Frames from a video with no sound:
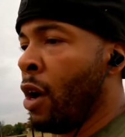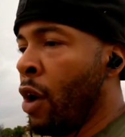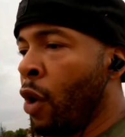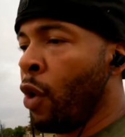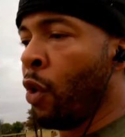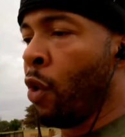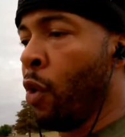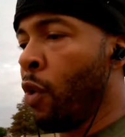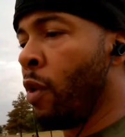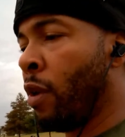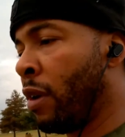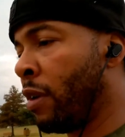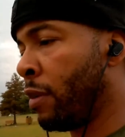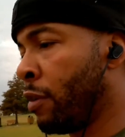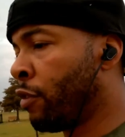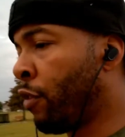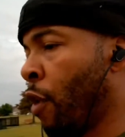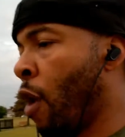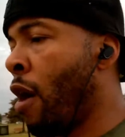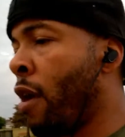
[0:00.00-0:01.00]
who
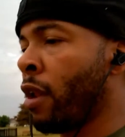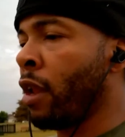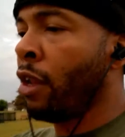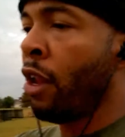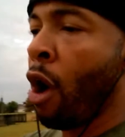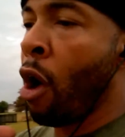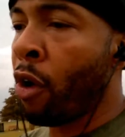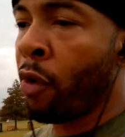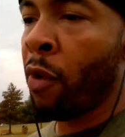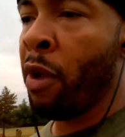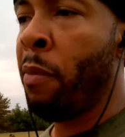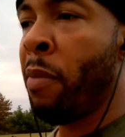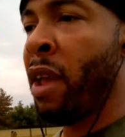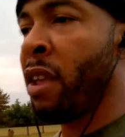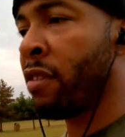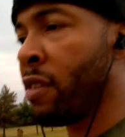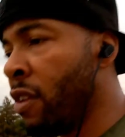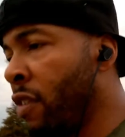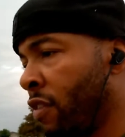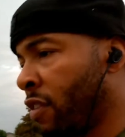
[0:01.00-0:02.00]
started a notary
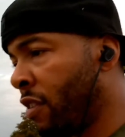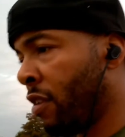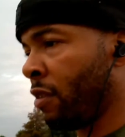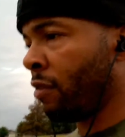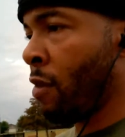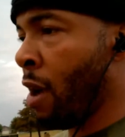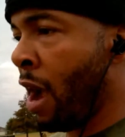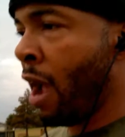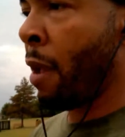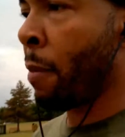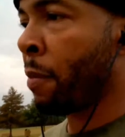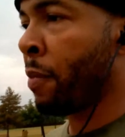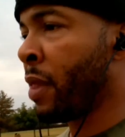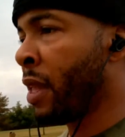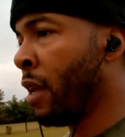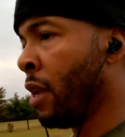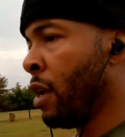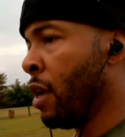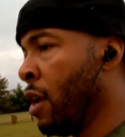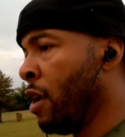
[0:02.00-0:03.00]
business, right?
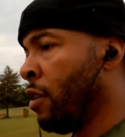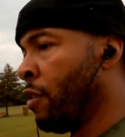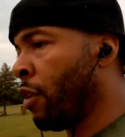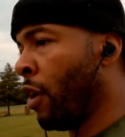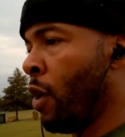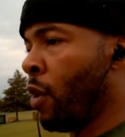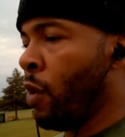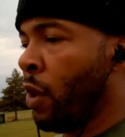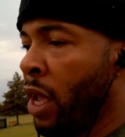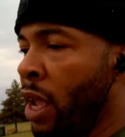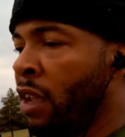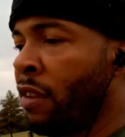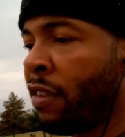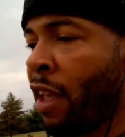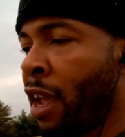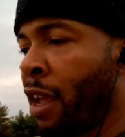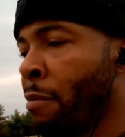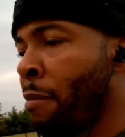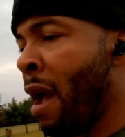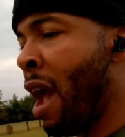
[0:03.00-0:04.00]
So he's
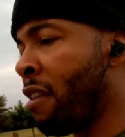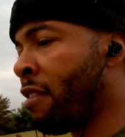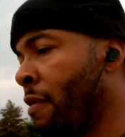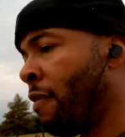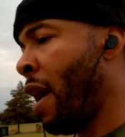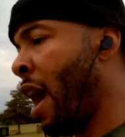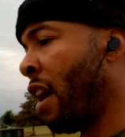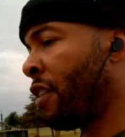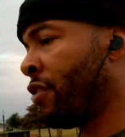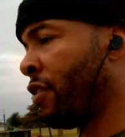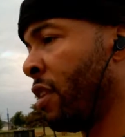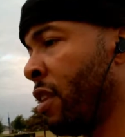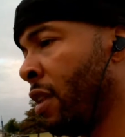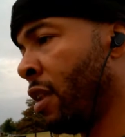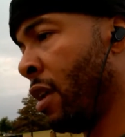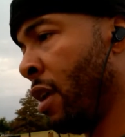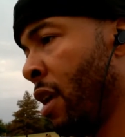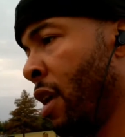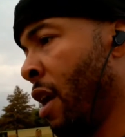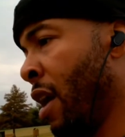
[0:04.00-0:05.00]
taking massive action.
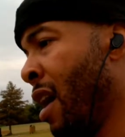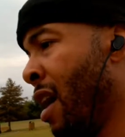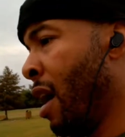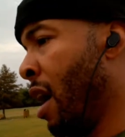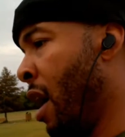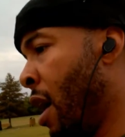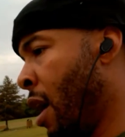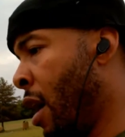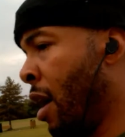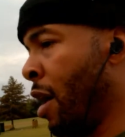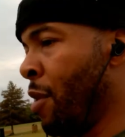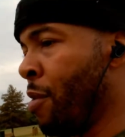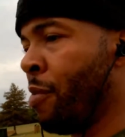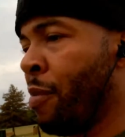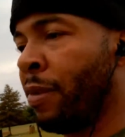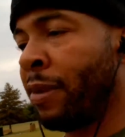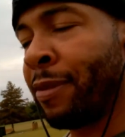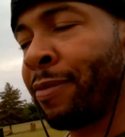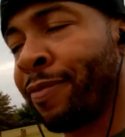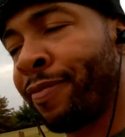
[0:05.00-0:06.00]
Uh,
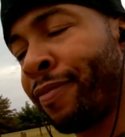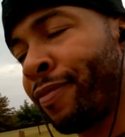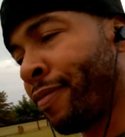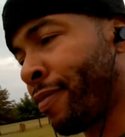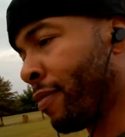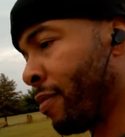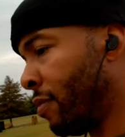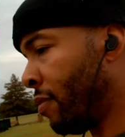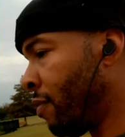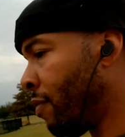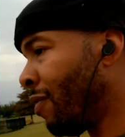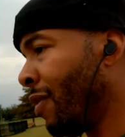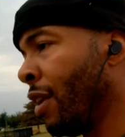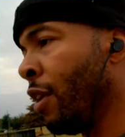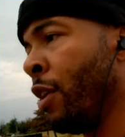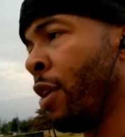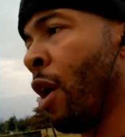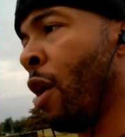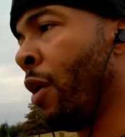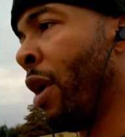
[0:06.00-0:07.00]

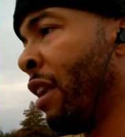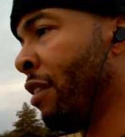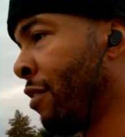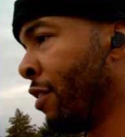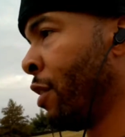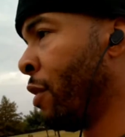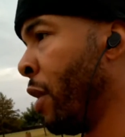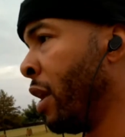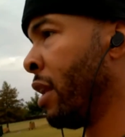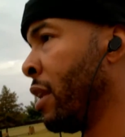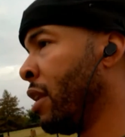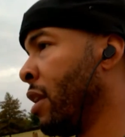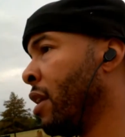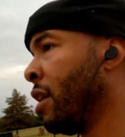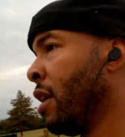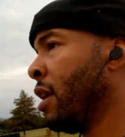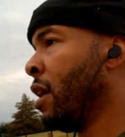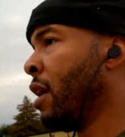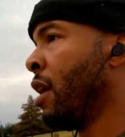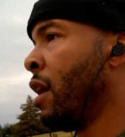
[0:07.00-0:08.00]
you know, he's doing
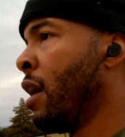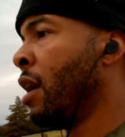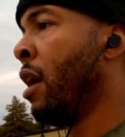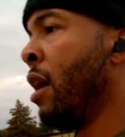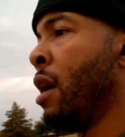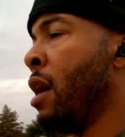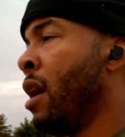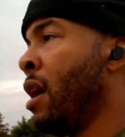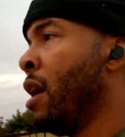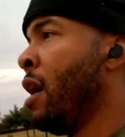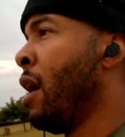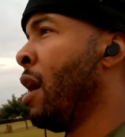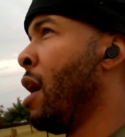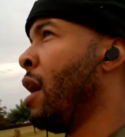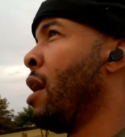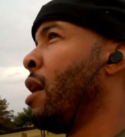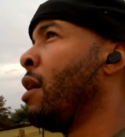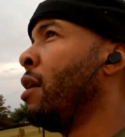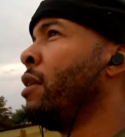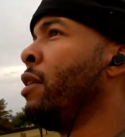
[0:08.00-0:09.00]

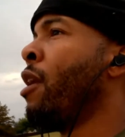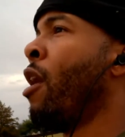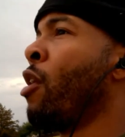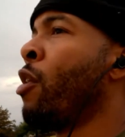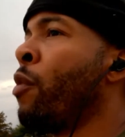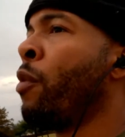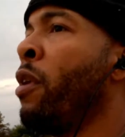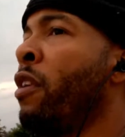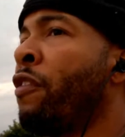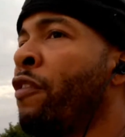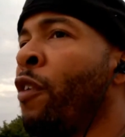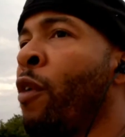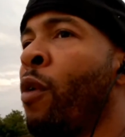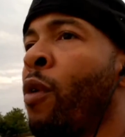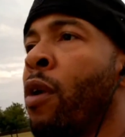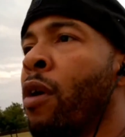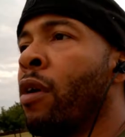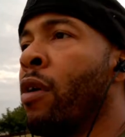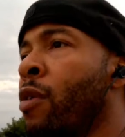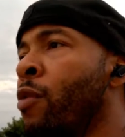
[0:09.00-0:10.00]
uh, notaries
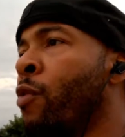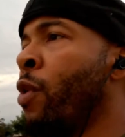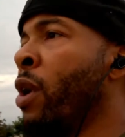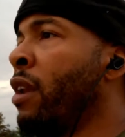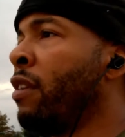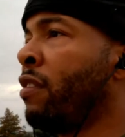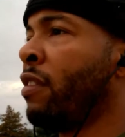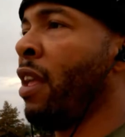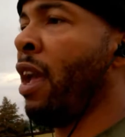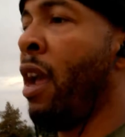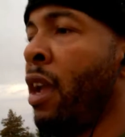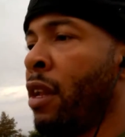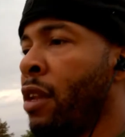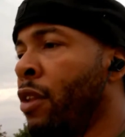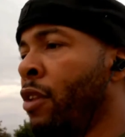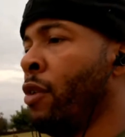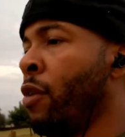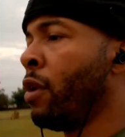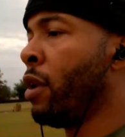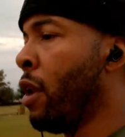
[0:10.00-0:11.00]
for real estate,
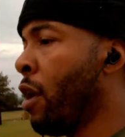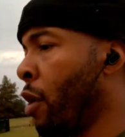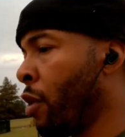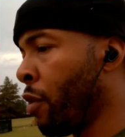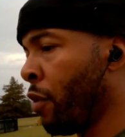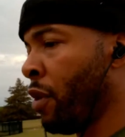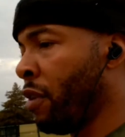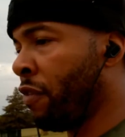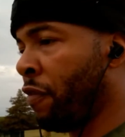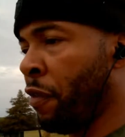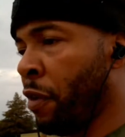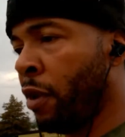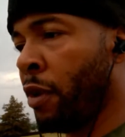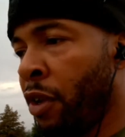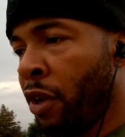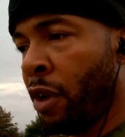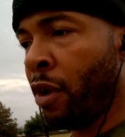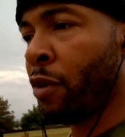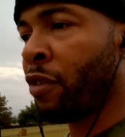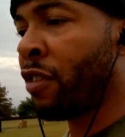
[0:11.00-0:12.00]
doing notaries for,
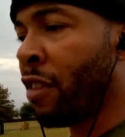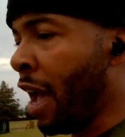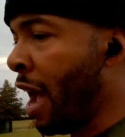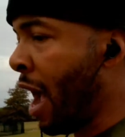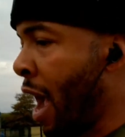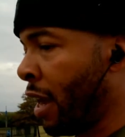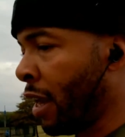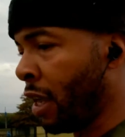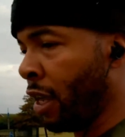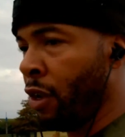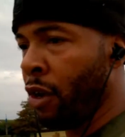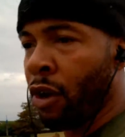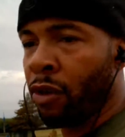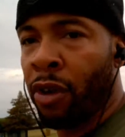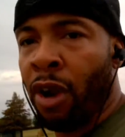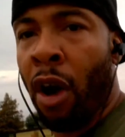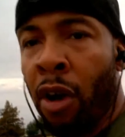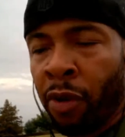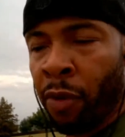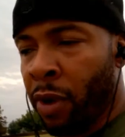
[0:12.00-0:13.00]
you know, signing, you know,
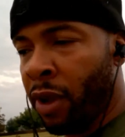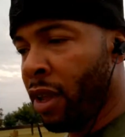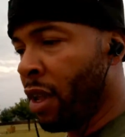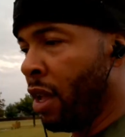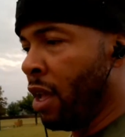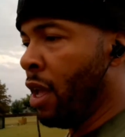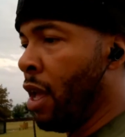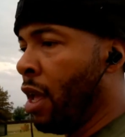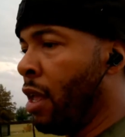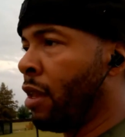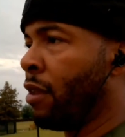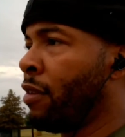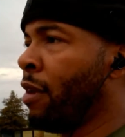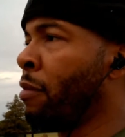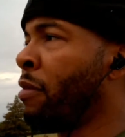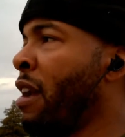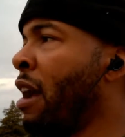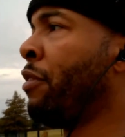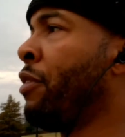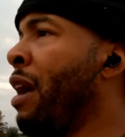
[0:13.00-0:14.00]
notary.
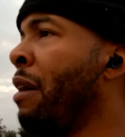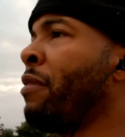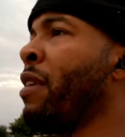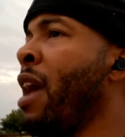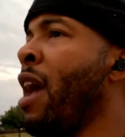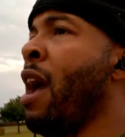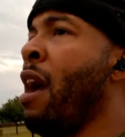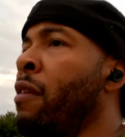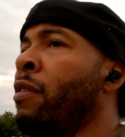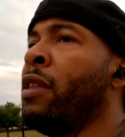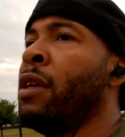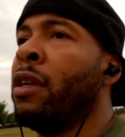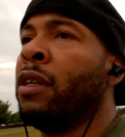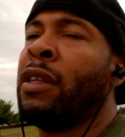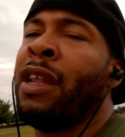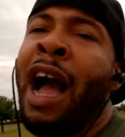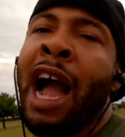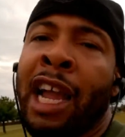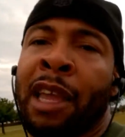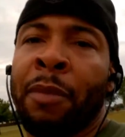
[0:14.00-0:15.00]
Sometimes you have to have the
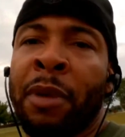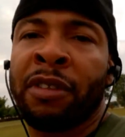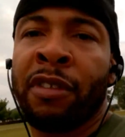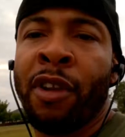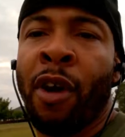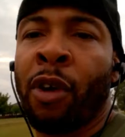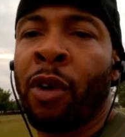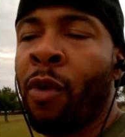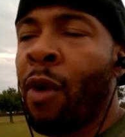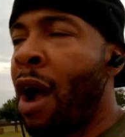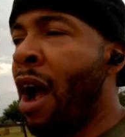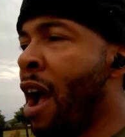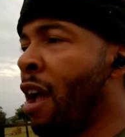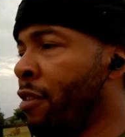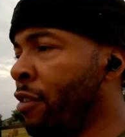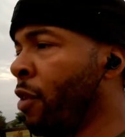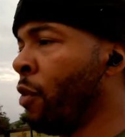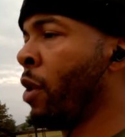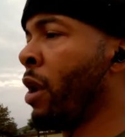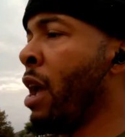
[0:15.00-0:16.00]
documents
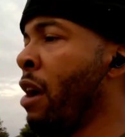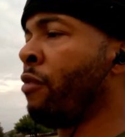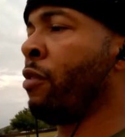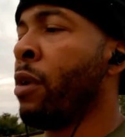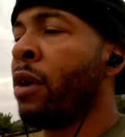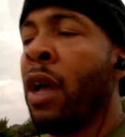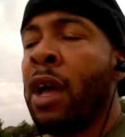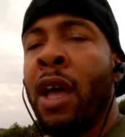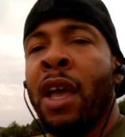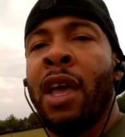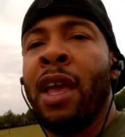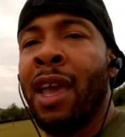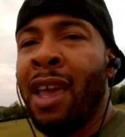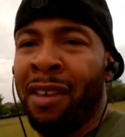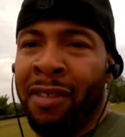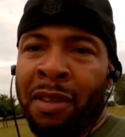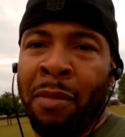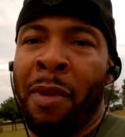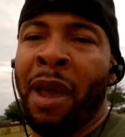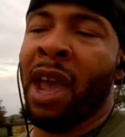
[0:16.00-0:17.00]
notarized or whatever.
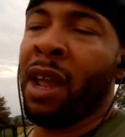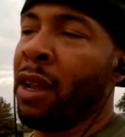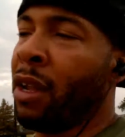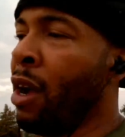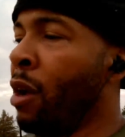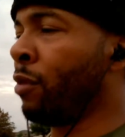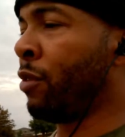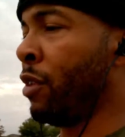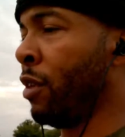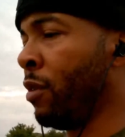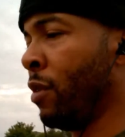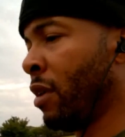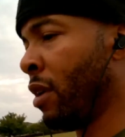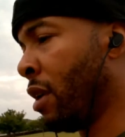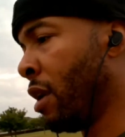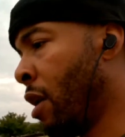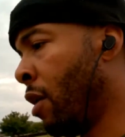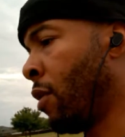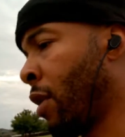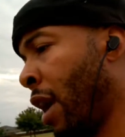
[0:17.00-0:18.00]
He's the man to go to,
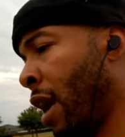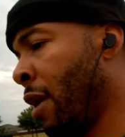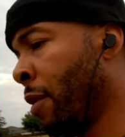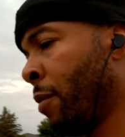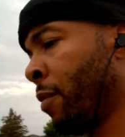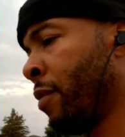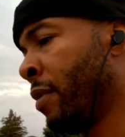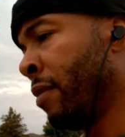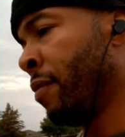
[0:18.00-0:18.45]
okay?